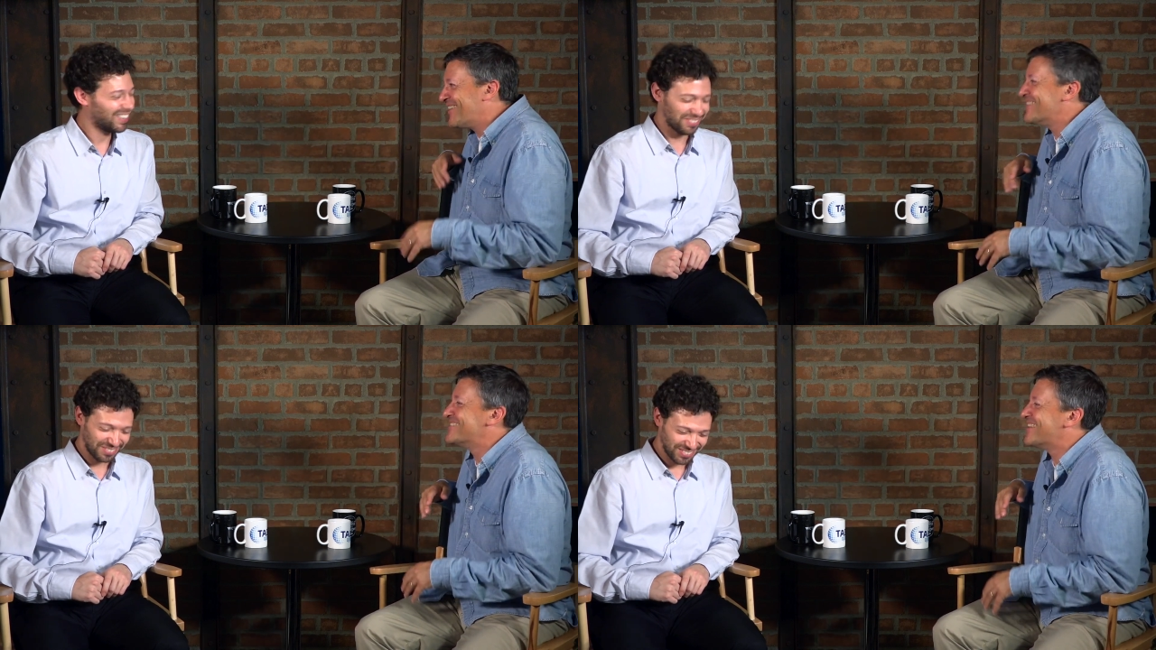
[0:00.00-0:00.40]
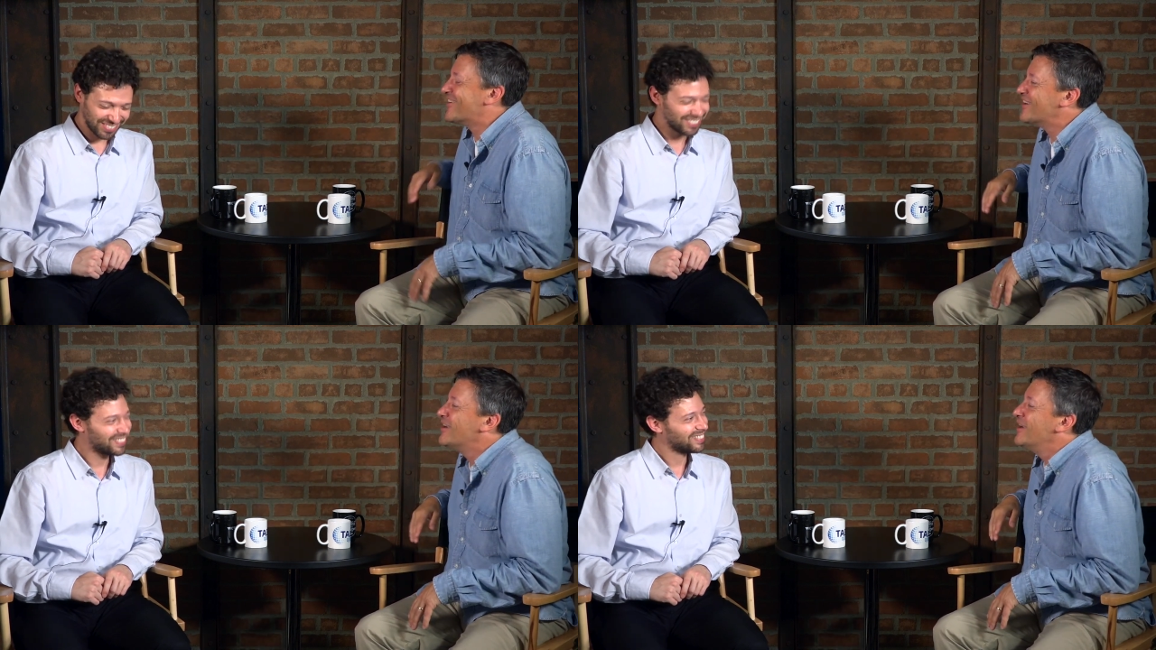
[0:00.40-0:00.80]
Speaker 1: yep. know
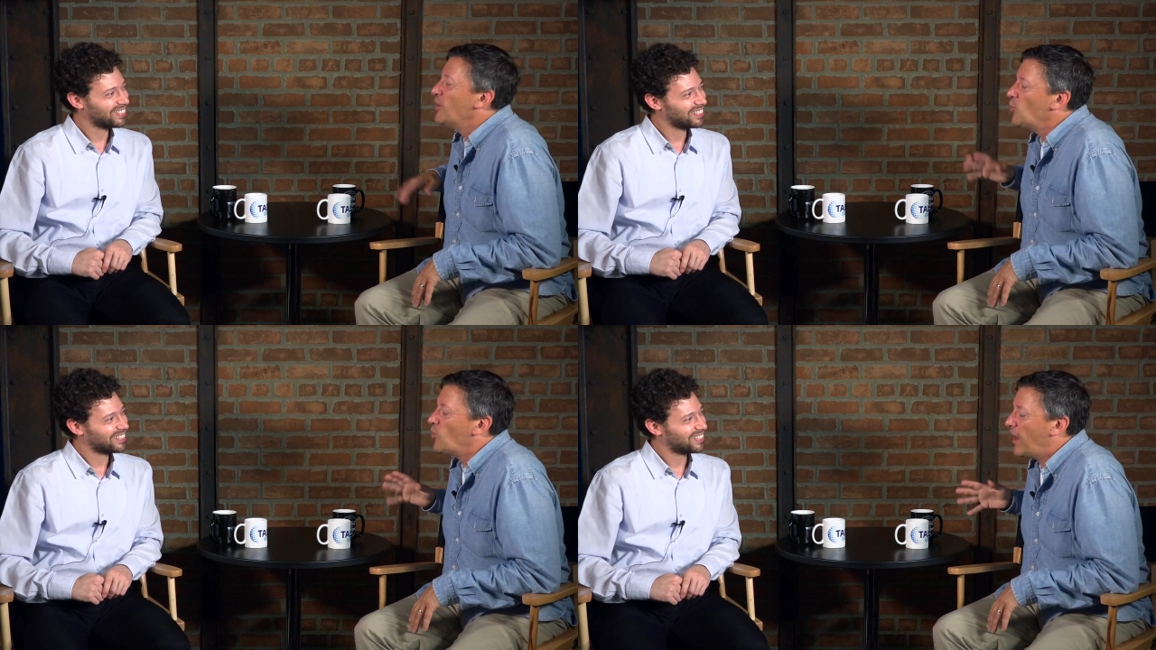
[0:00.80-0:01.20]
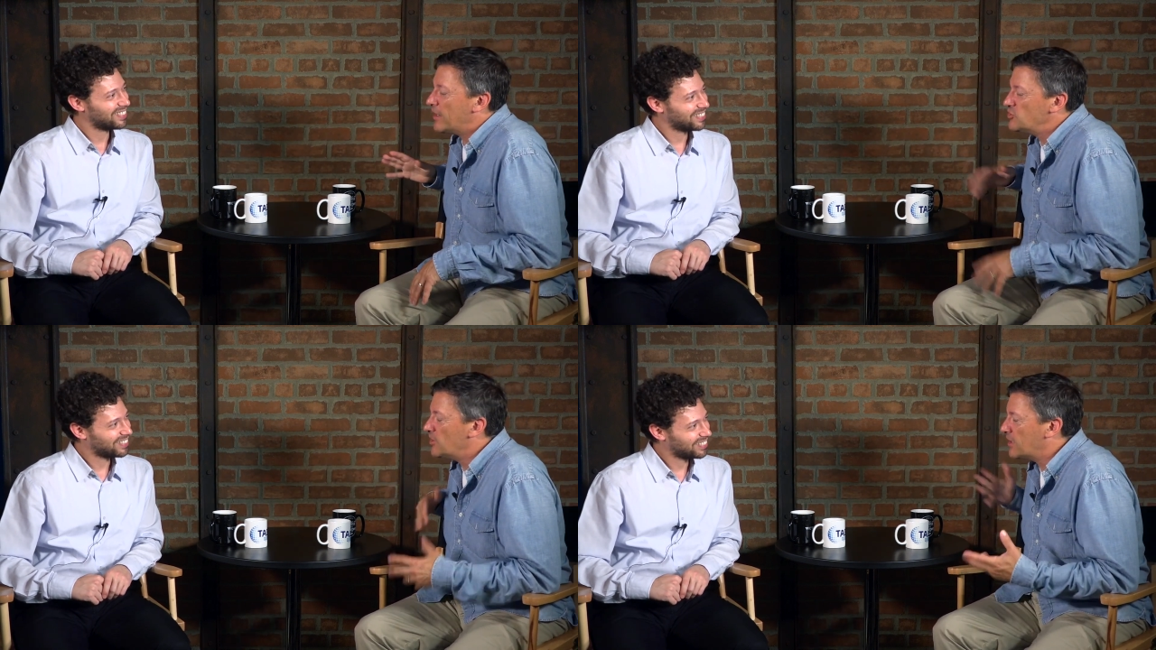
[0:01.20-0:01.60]
this area.
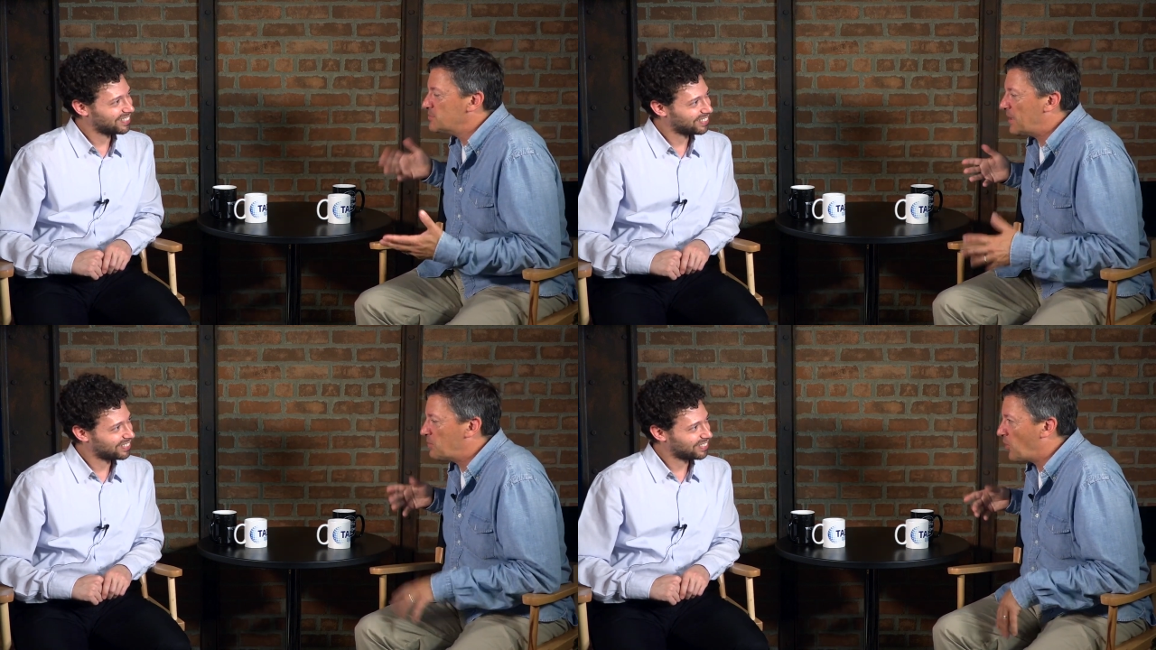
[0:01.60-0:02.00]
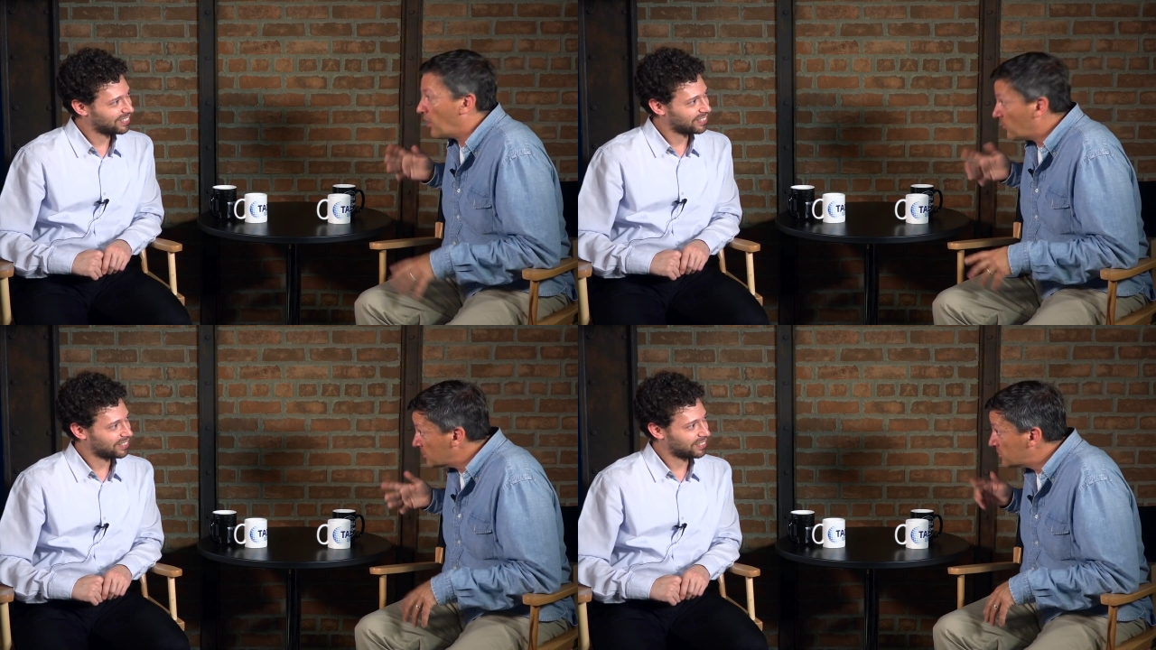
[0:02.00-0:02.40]
Well, as you guys
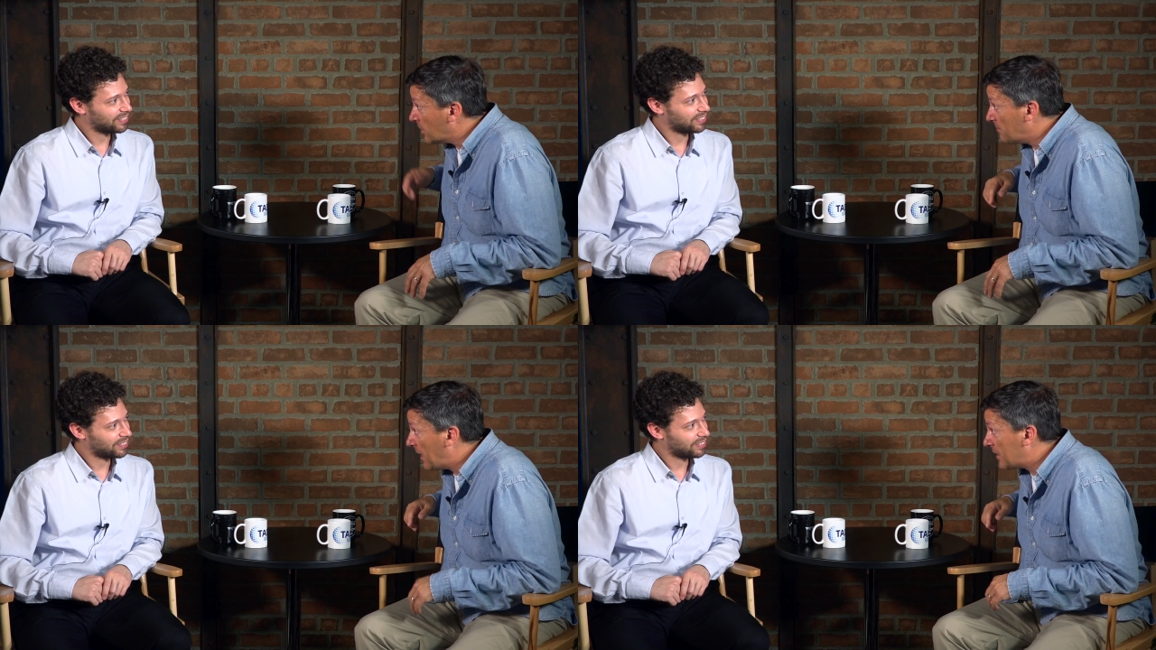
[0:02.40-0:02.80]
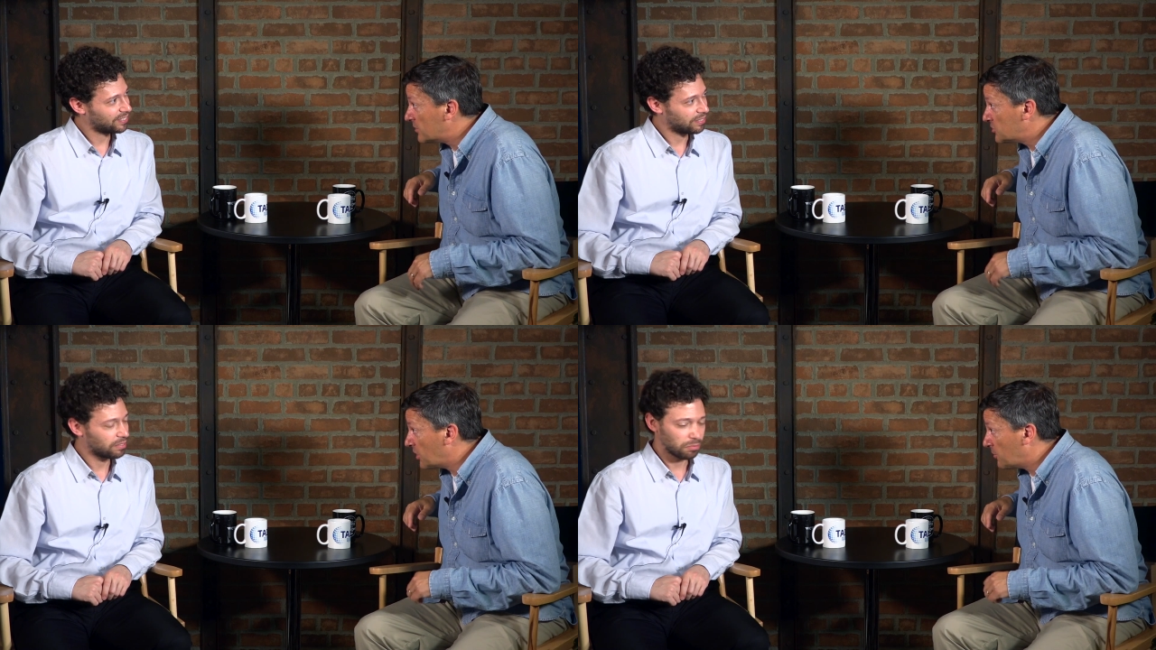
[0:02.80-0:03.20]
make progress, you come
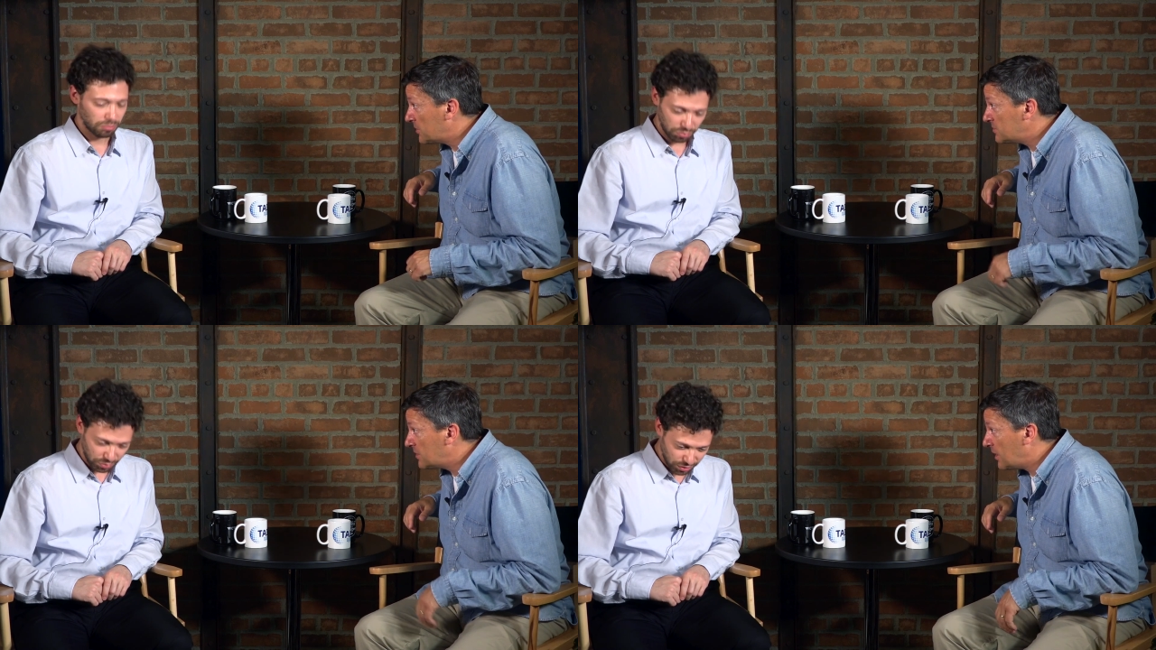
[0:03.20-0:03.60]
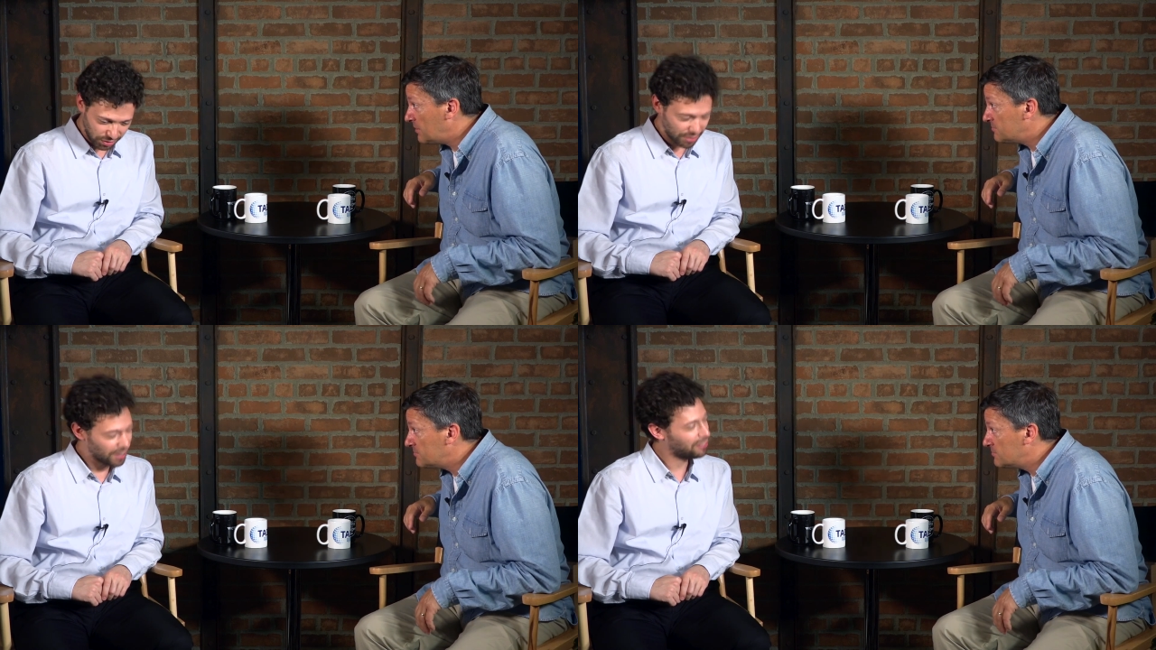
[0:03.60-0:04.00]
back and share with
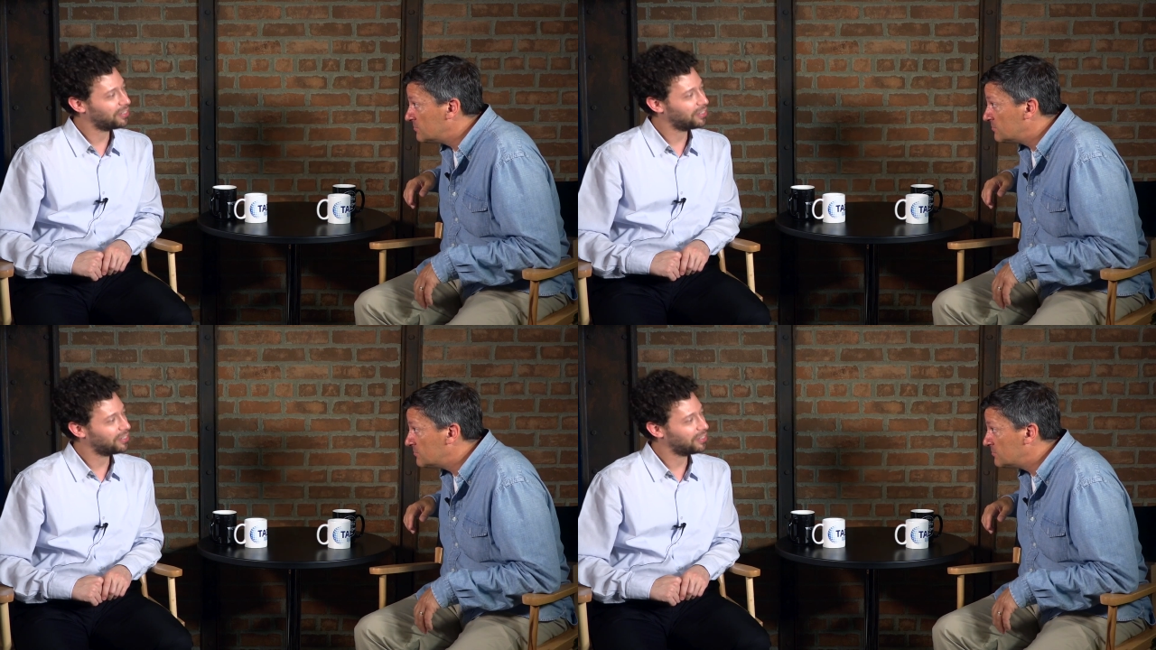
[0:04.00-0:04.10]
us again.